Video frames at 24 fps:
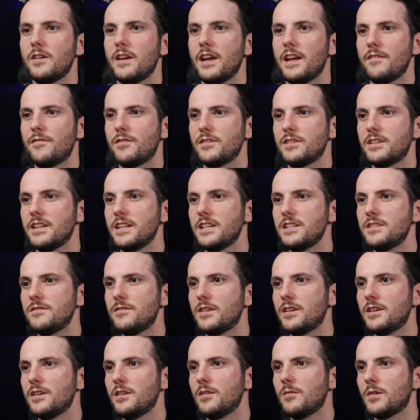and for today's
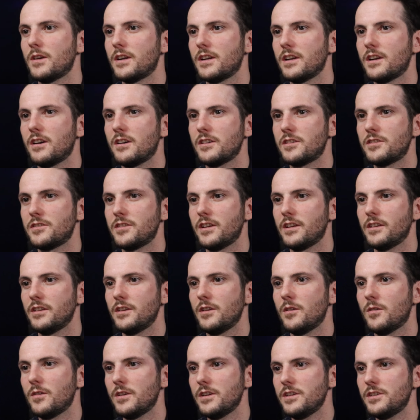video, we're going to concentrate on the
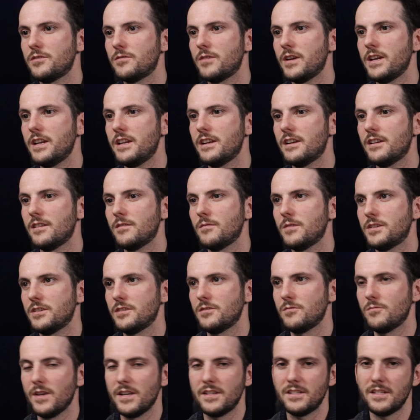orange right here, which
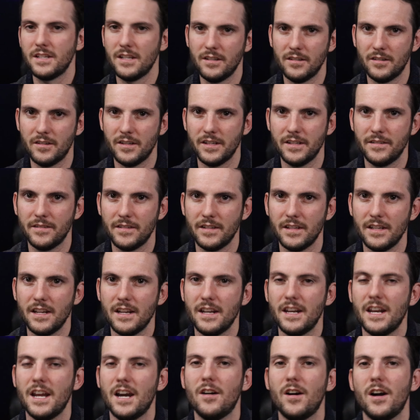is West Calgary.
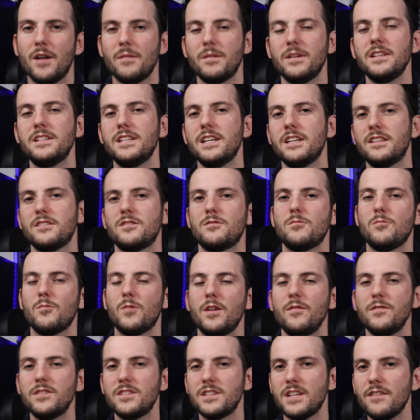Now, I'm going to take this
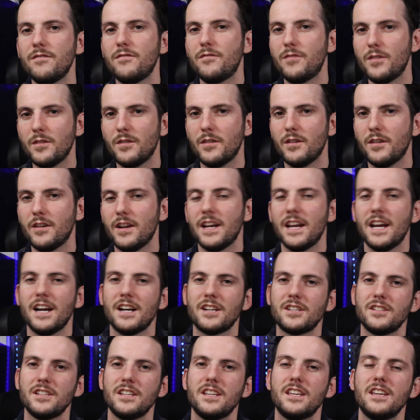one step further and
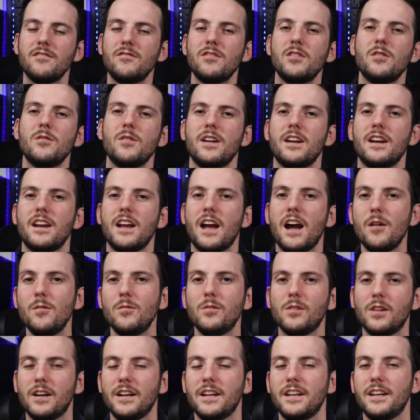actually give you an
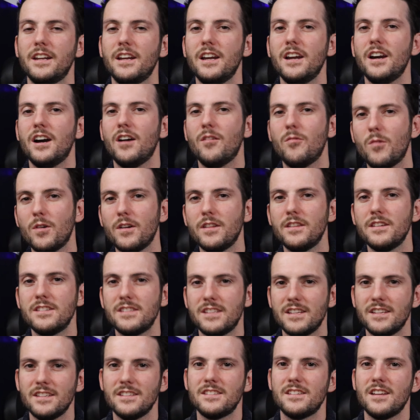outline of where this
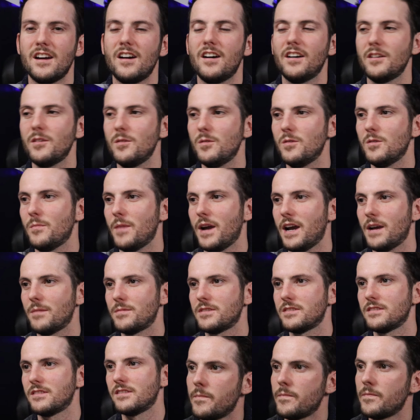is on Google Maps.